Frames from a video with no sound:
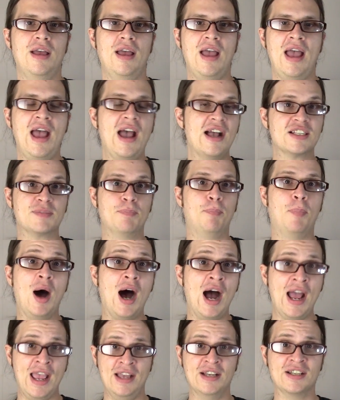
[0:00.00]
has
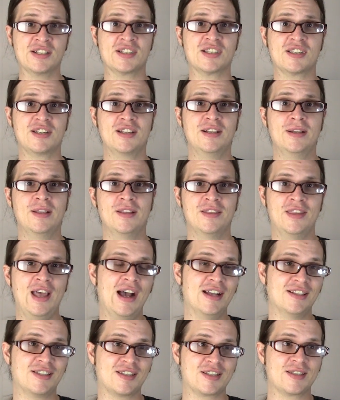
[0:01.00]
bias
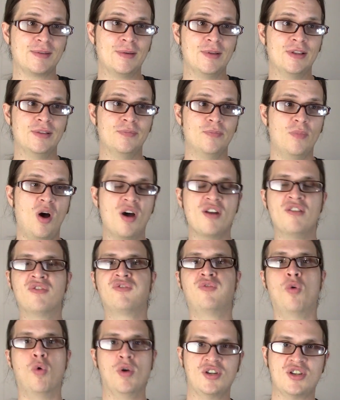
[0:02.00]
that's
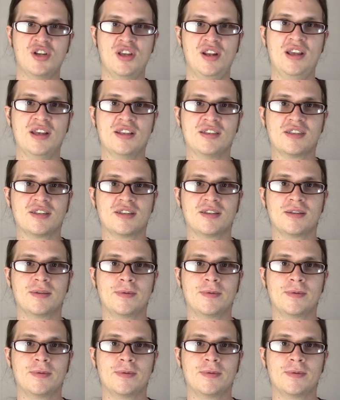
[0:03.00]
unfortunate.